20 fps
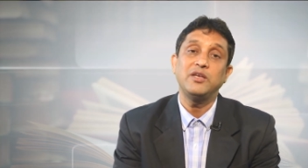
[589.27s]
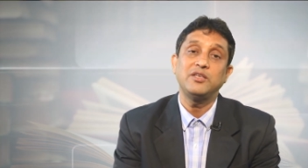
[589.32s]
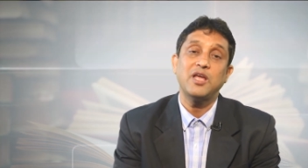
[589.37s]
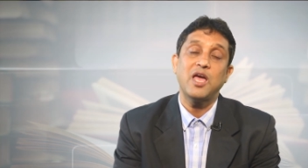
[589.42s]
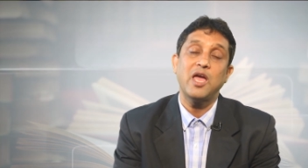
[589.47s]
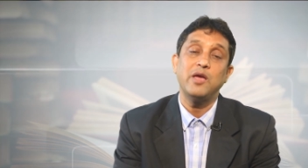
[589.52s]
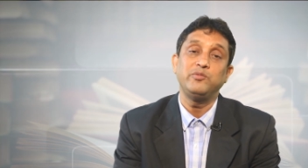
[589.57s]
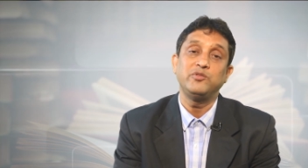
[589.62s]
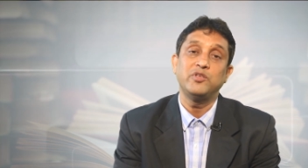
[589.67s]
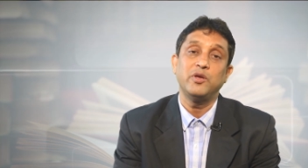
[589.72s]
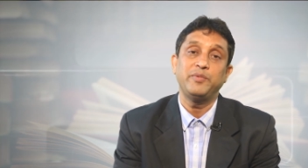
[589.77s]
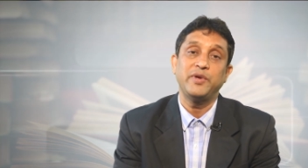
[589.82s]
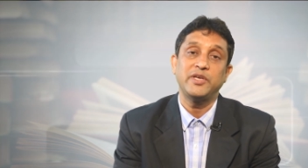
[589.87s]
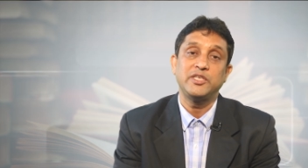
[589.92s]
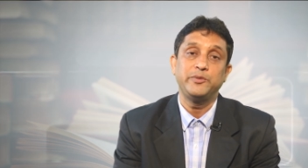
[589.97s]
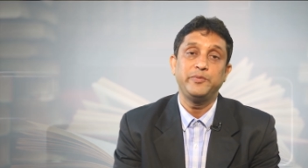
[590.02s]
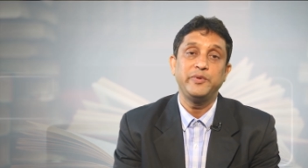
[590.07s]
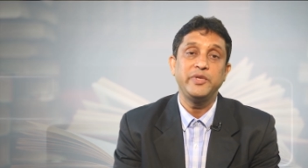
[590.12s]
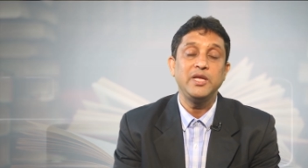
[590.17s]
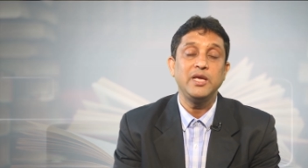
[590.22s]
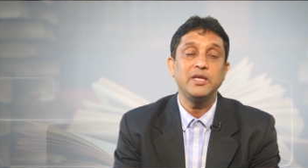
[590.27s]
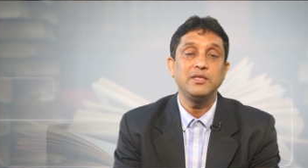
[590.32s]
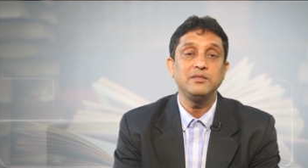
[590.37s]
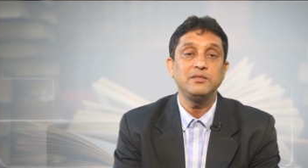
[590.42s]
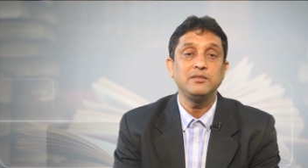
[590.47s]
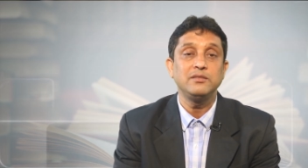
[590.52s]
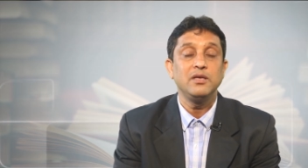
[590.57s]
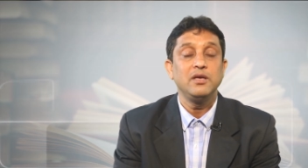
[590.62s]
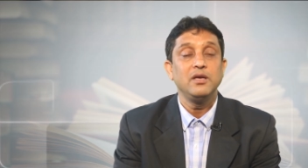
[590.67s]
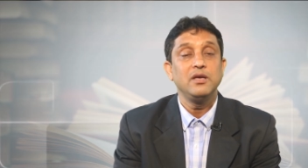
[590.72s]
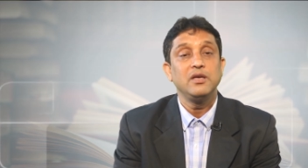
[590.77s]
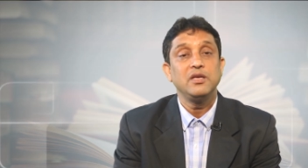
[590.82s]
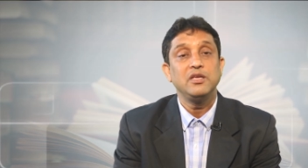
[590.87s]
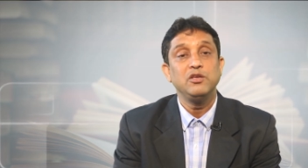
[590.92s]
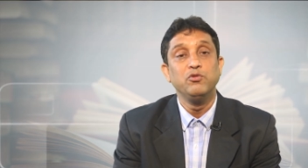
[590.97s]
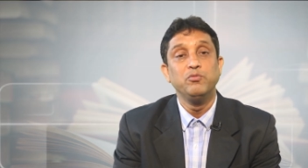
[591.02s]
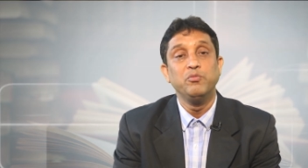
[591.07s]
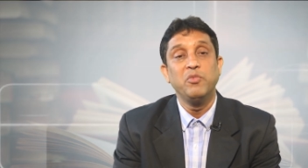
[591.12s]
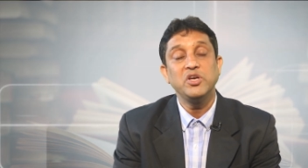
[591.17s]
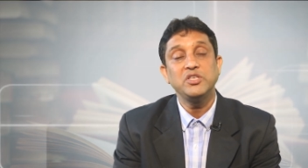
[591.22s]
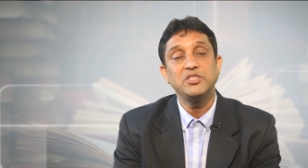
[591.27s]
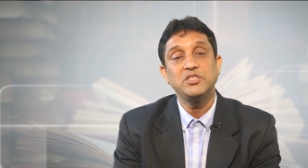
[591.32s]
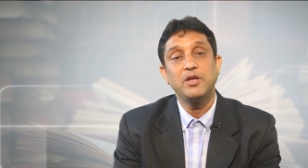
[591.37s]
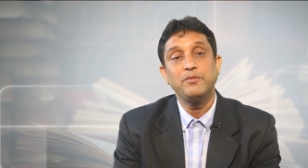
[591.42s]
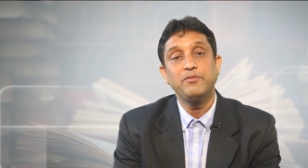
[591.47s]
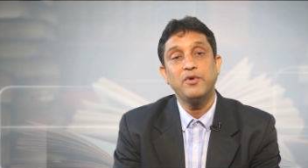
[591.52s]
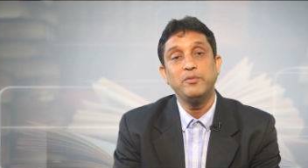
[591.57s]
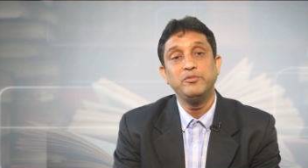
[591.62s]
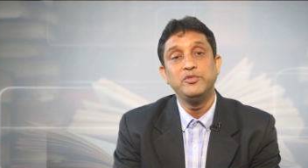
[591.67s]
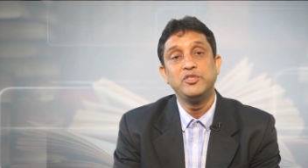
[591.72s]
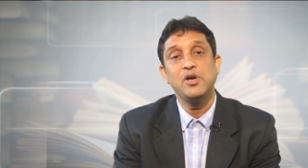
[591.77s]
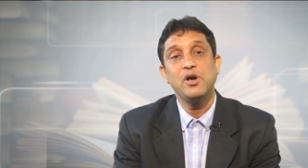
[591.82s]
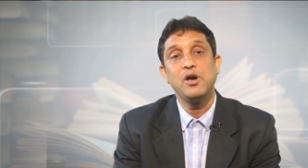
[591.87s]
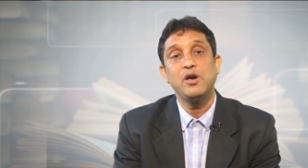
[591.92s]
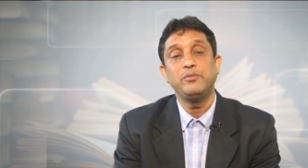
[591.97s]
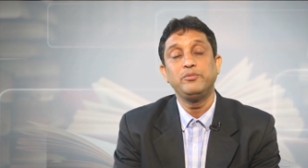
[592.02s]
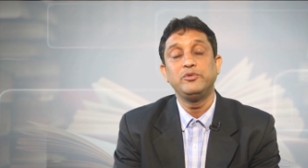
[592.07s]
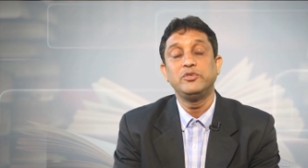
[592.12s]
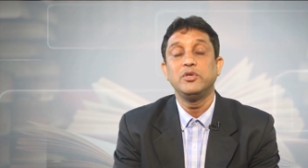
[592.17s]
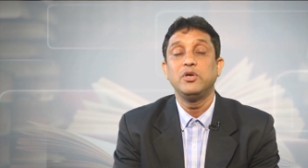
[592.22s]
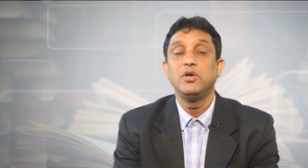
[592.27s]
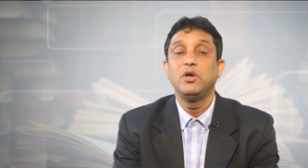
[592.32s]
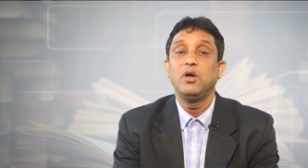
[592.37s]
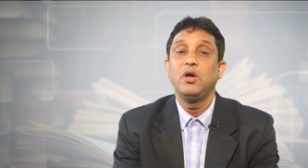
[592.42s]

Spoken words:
types of experience you must have observed